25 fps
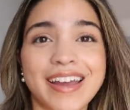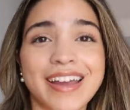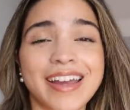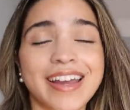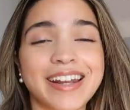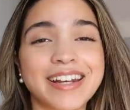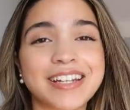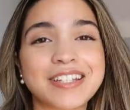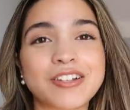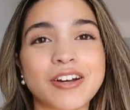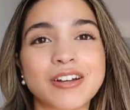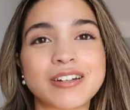
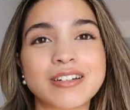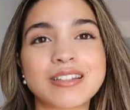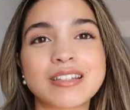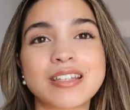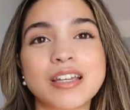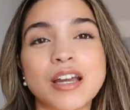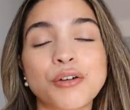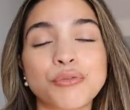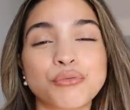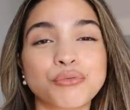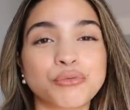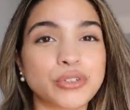It is
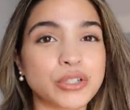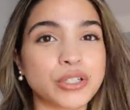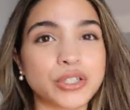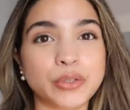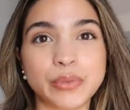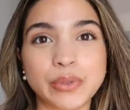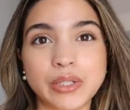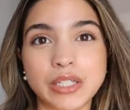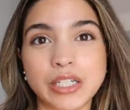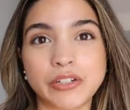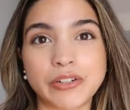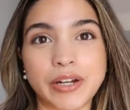honestly a really,
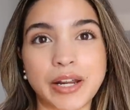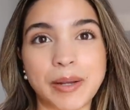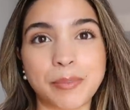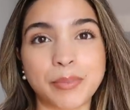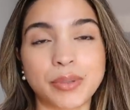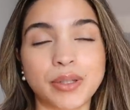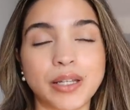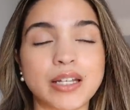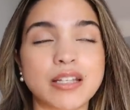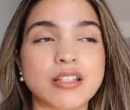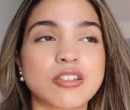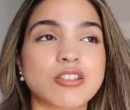really great
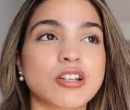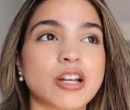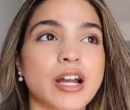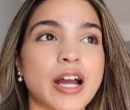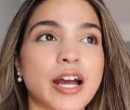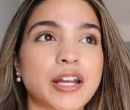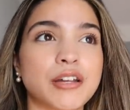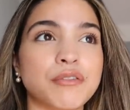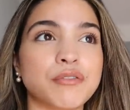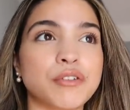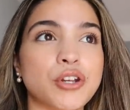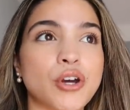place to
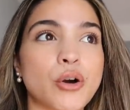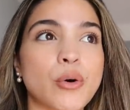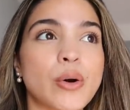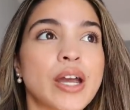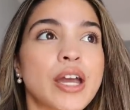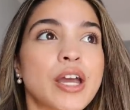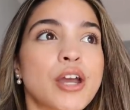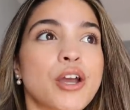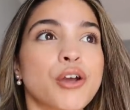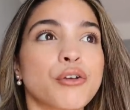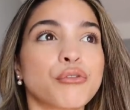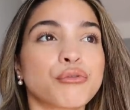kind of, you know,
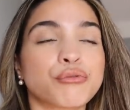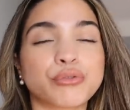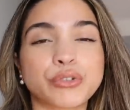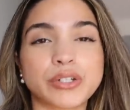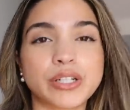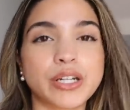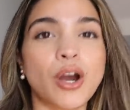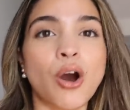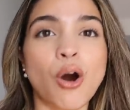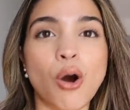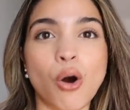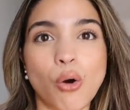
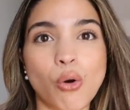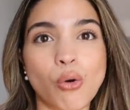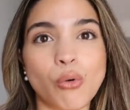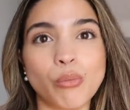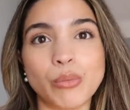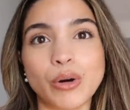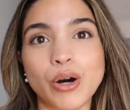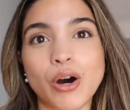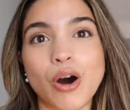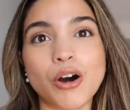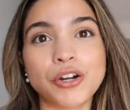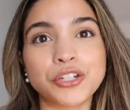
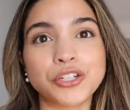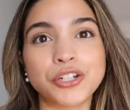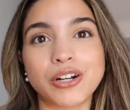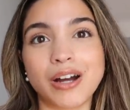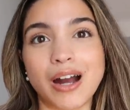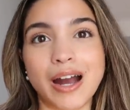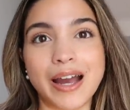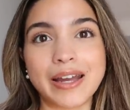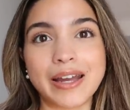rehome your